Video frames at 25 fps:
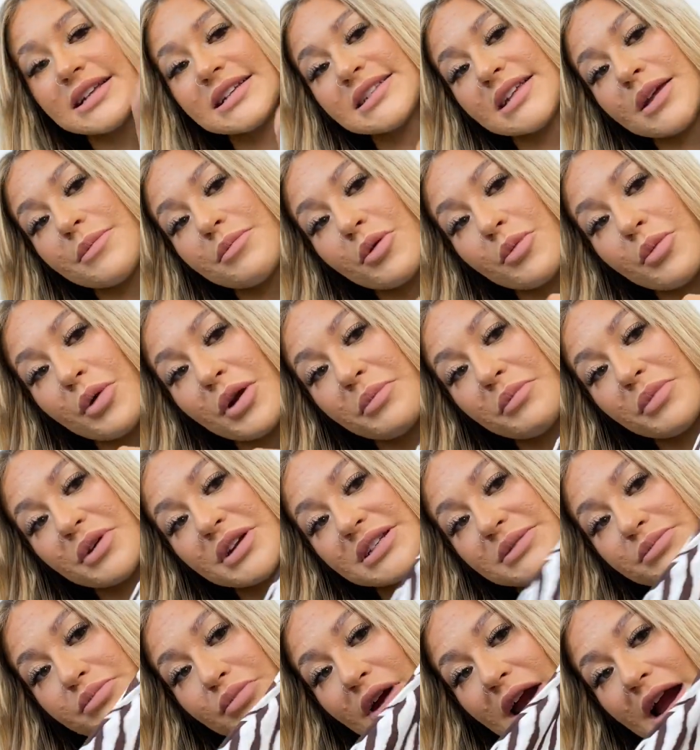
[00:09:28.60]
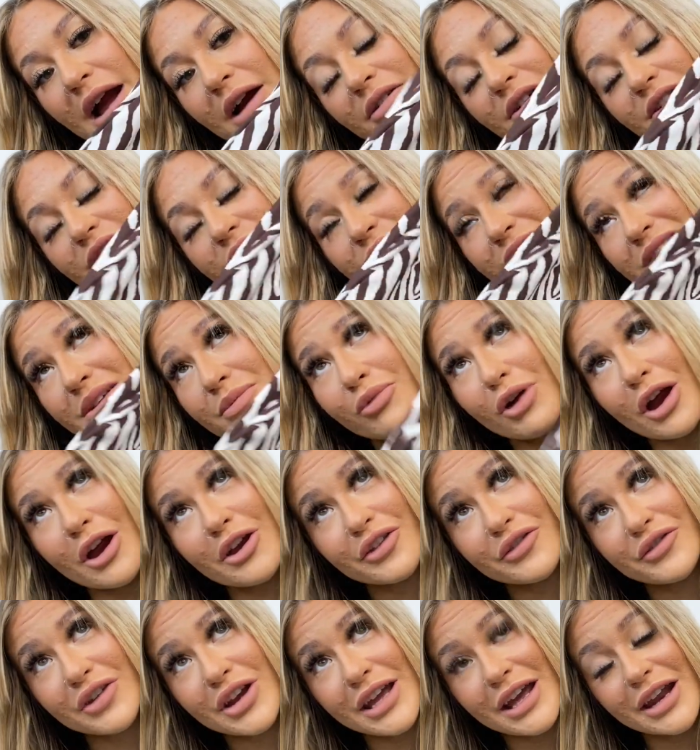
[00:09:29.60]
that zebra print, but it's brown because obviously
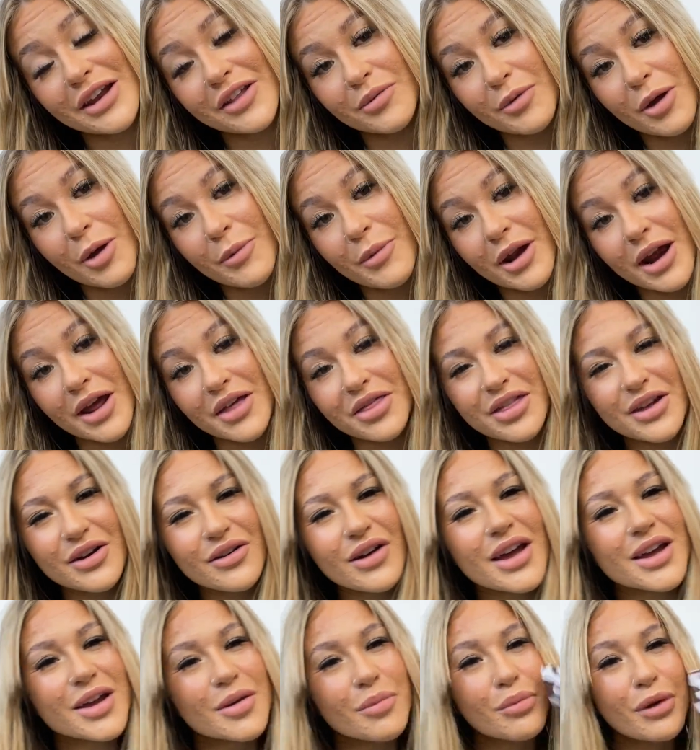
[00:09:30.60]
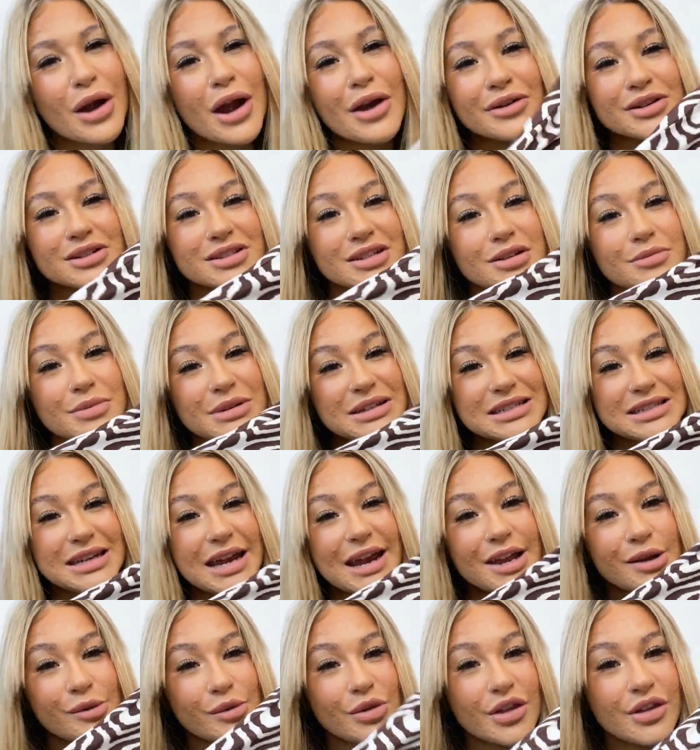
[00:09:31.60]
brown is really in at the moment. I feel like brown is going to be
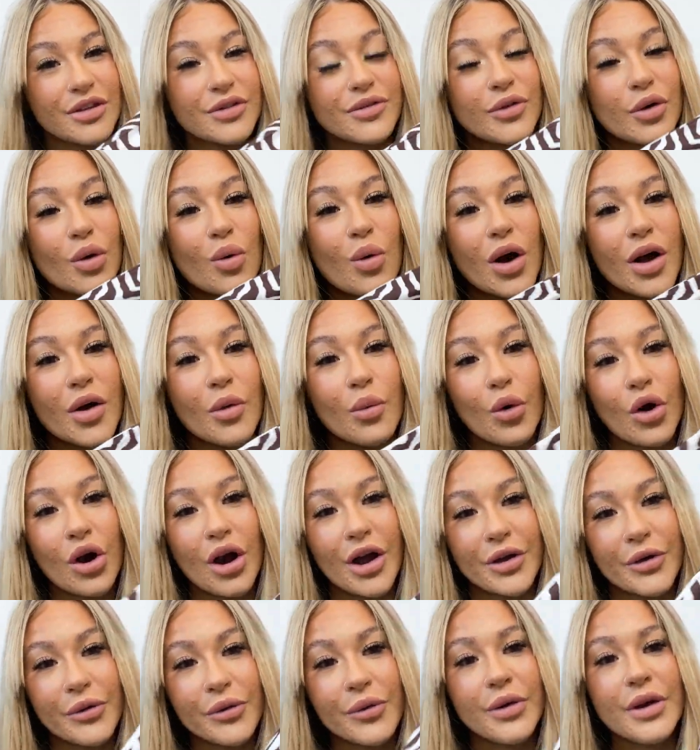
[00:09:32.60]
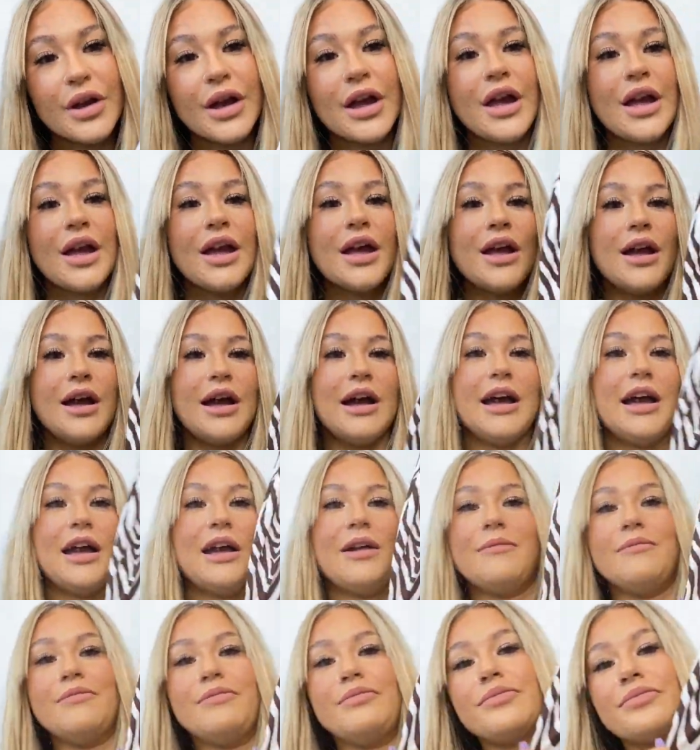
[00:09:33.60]
staying with us for quite a while.
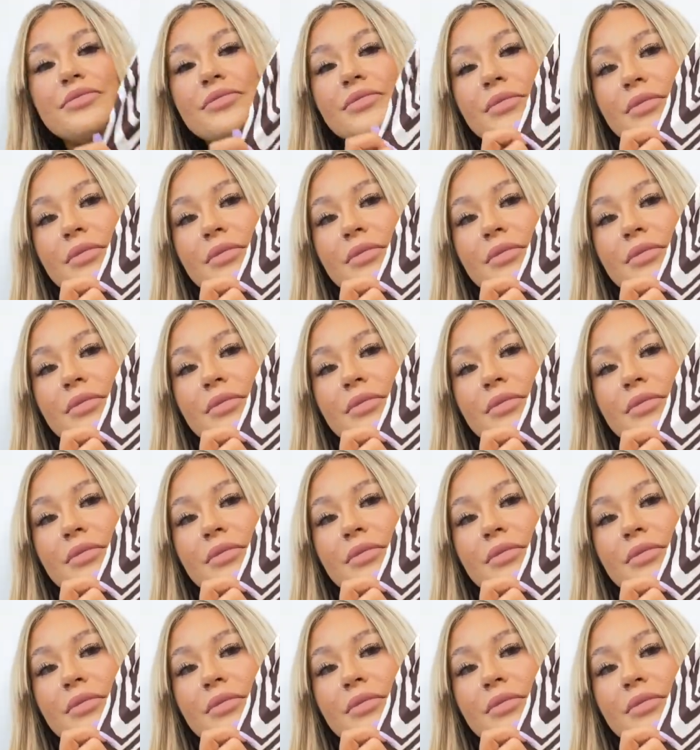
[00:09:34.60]
And